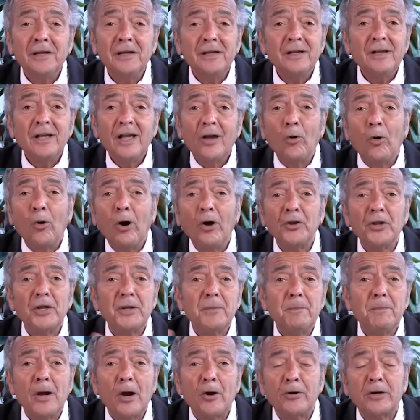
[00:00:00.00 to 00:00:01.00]
All the
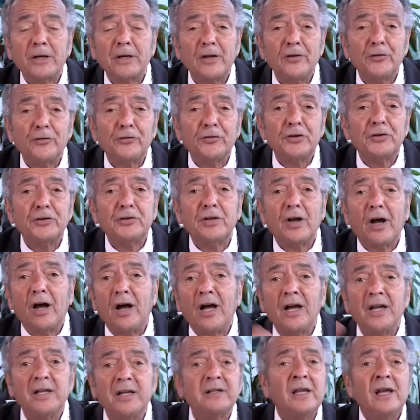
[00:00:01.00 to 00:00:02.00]
Americans that
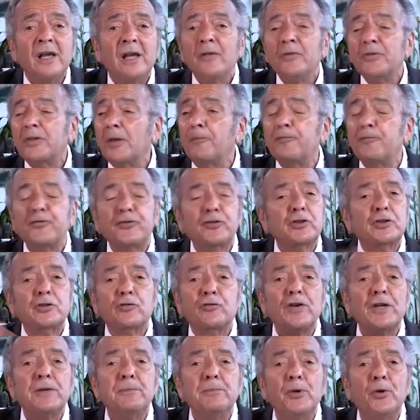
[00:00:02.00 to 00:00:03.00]
died, the
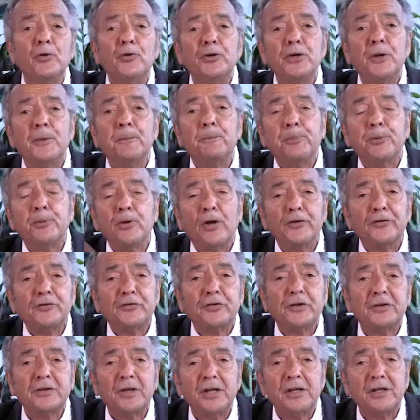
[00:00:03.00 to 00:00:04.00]
3 million plus
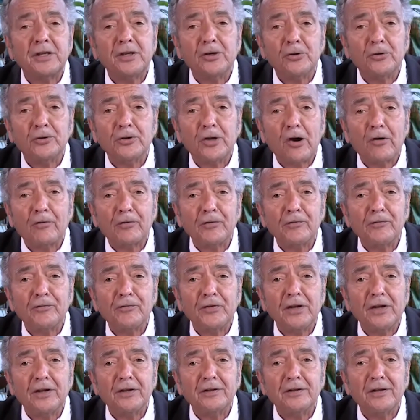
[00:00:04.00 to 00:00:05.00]
that they killed over in
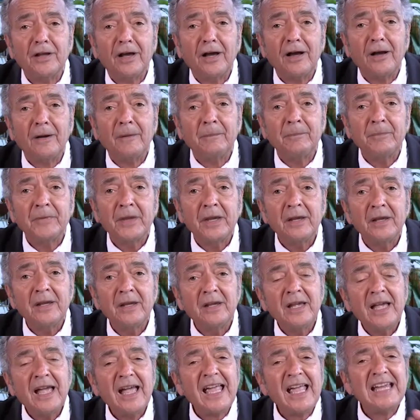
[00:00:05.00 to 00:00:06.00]
Vietnam.
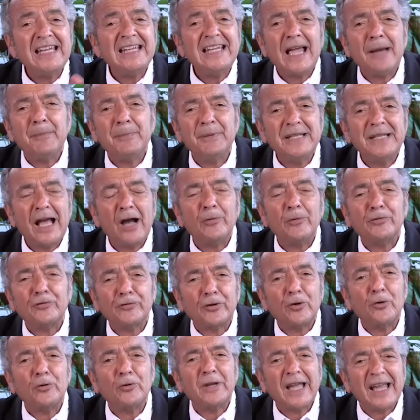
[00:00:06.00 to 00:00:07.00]
Hey, yeah, but now it's
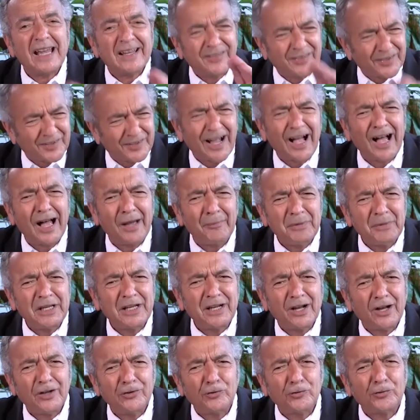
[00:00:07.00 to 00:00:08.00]
okay. It's a commie
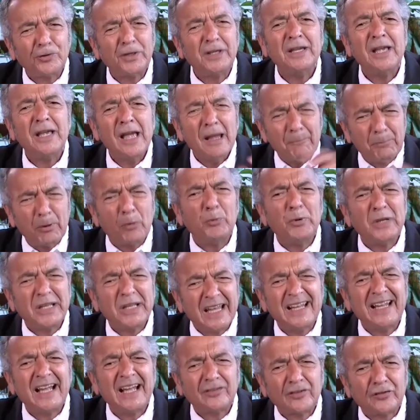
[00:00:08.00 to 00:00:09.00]
country, but we
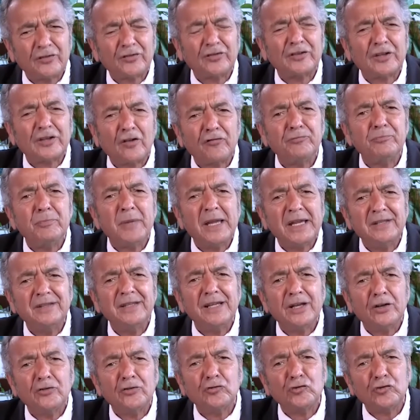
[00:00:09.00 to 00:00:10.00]
could get the stuff made
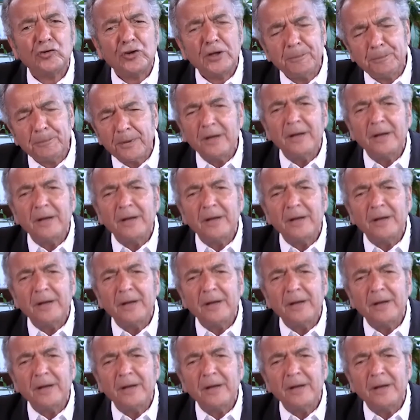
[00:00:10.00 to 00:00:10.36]
there cheap.